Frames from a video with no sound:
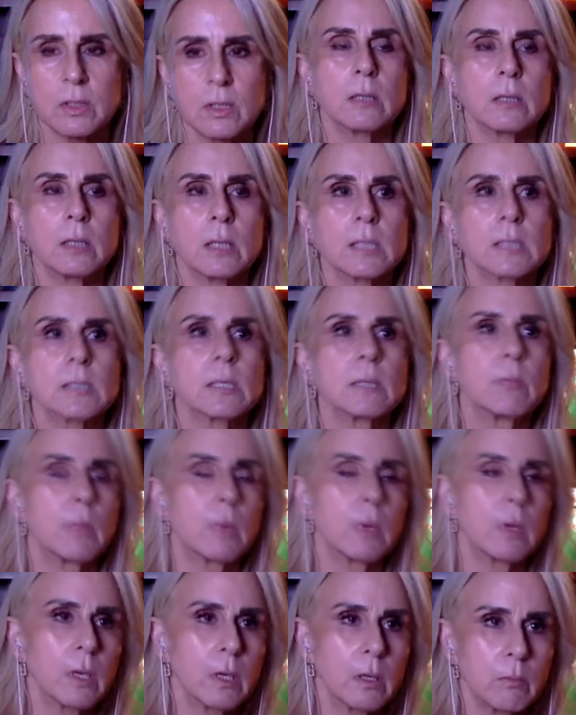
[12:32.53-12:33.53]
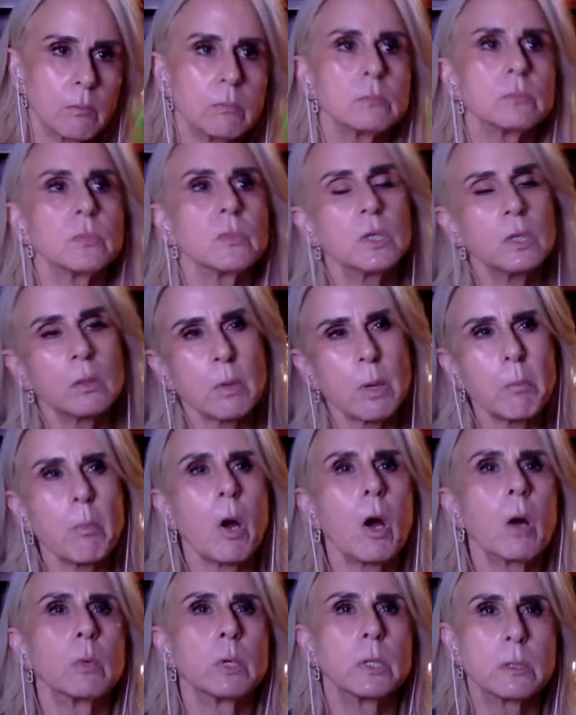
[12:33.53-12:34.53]
And like I said, you know, my
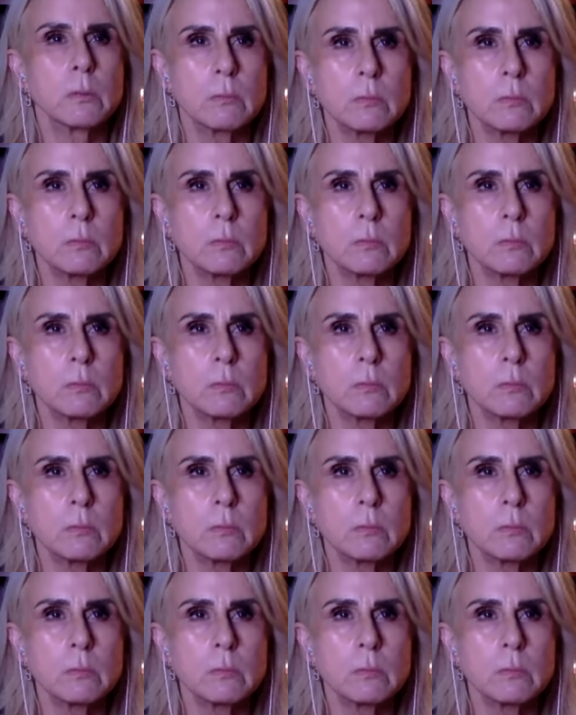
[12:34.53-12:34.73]
mom